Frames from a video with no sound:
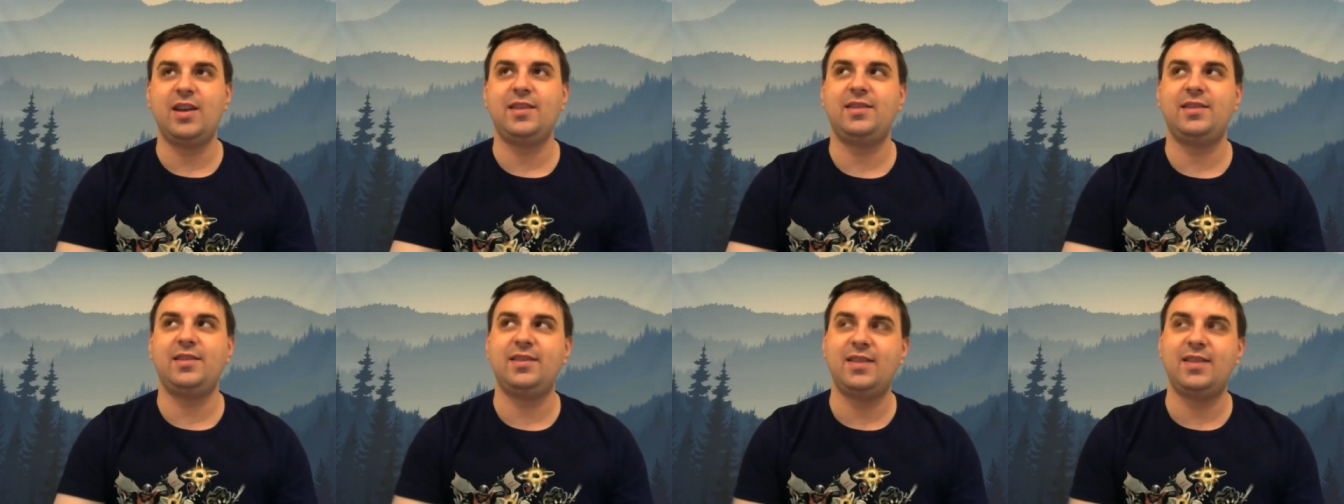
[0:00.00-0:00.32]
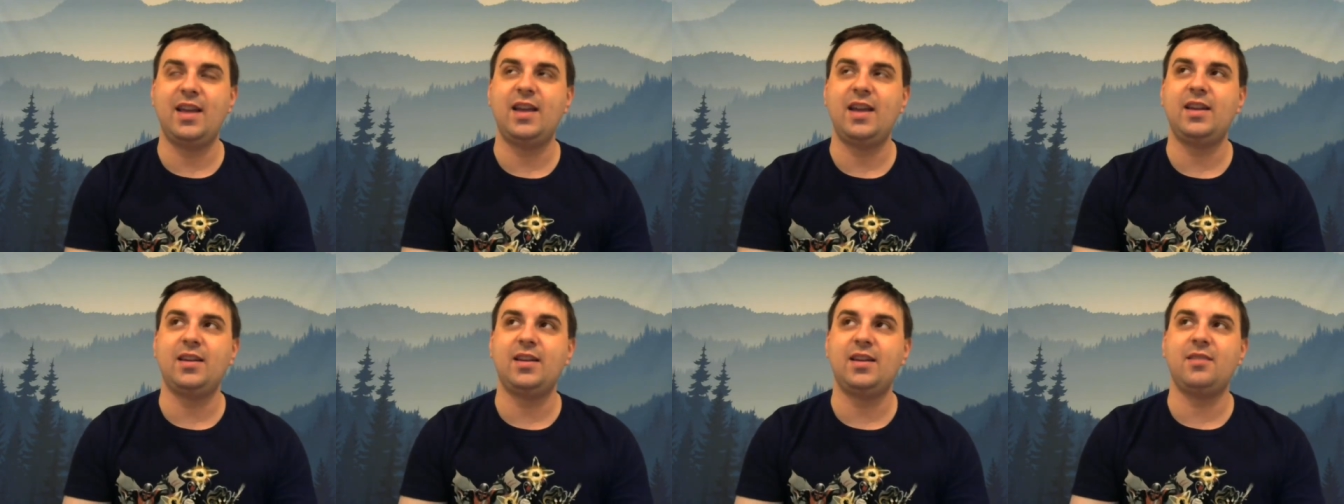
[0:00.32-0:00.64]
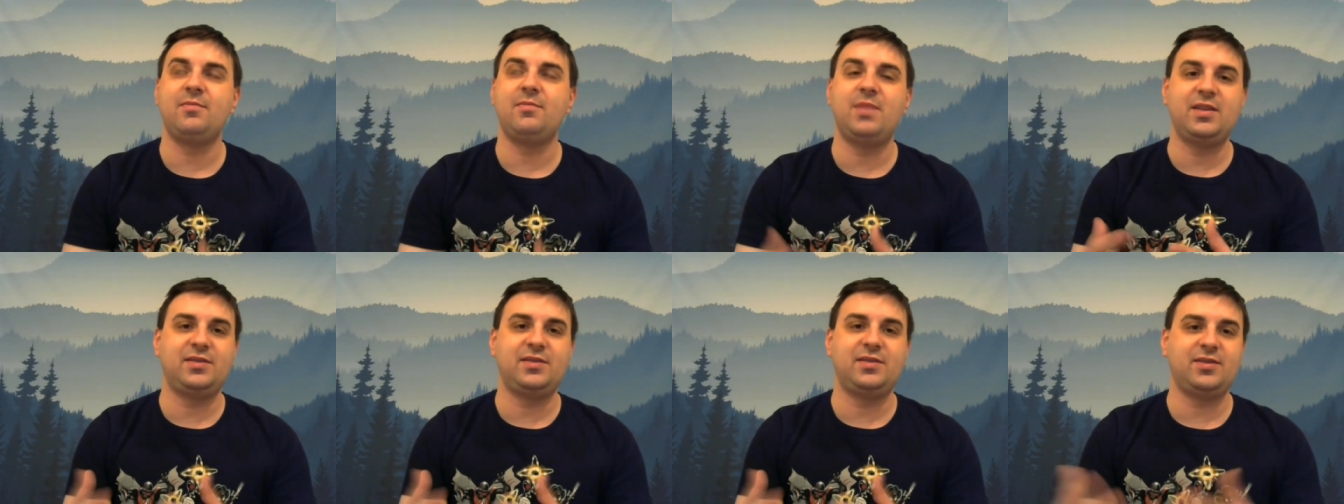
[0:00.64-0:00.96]
a
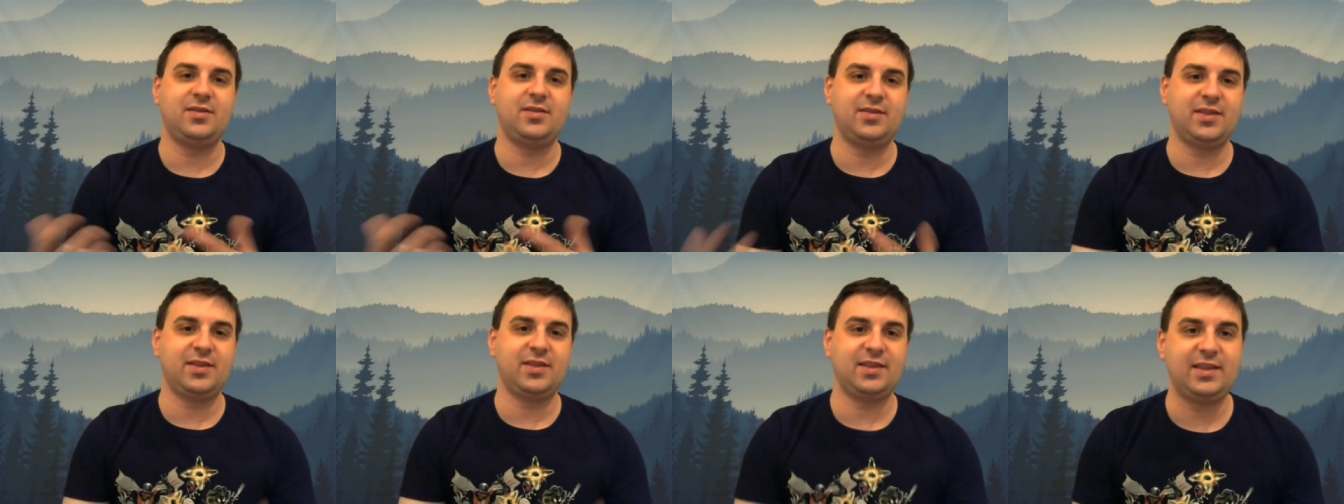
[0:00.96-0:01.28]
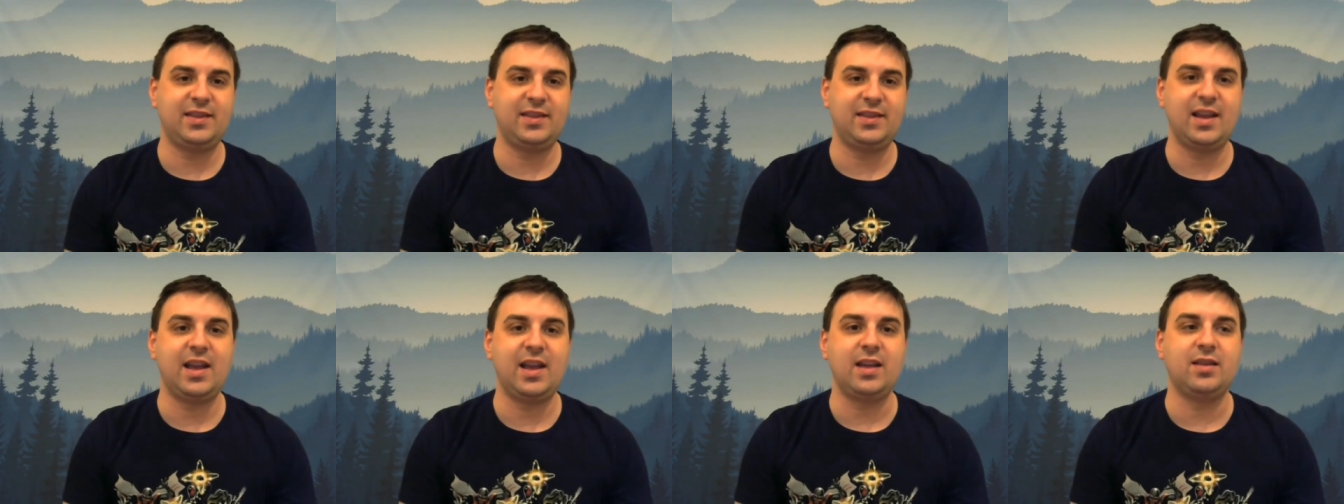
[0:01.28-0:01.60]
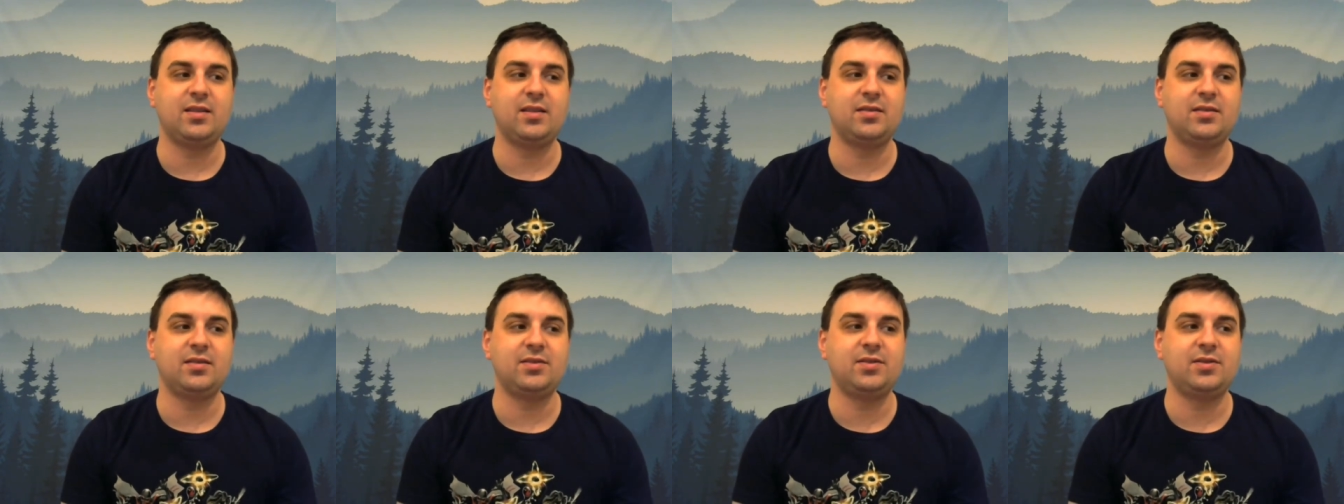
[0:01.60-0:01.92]
thing based on the
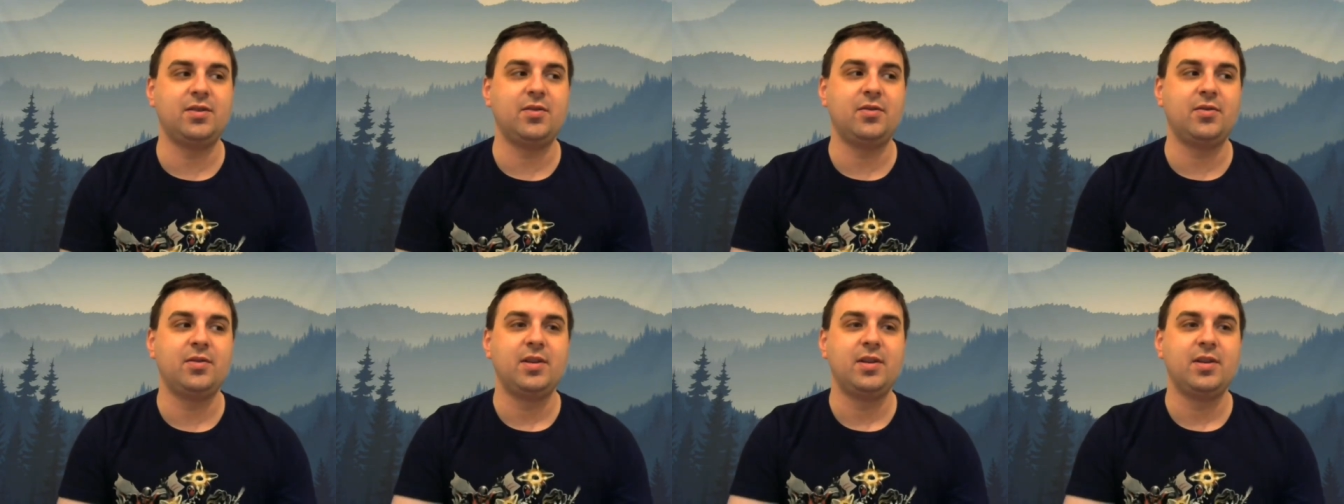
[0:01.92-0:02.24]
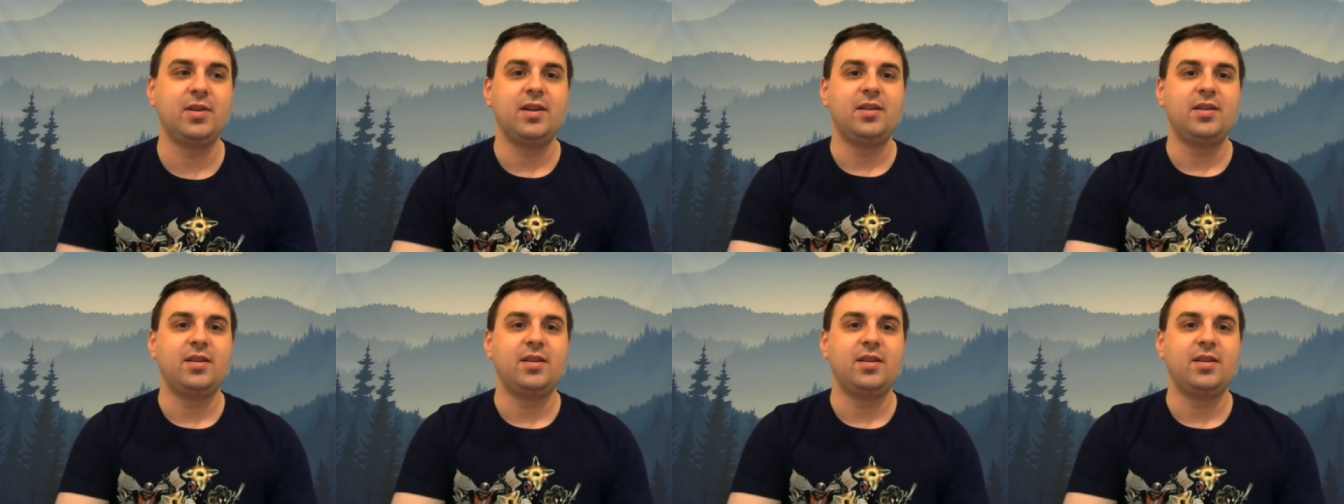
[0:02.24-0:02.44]
thing. So,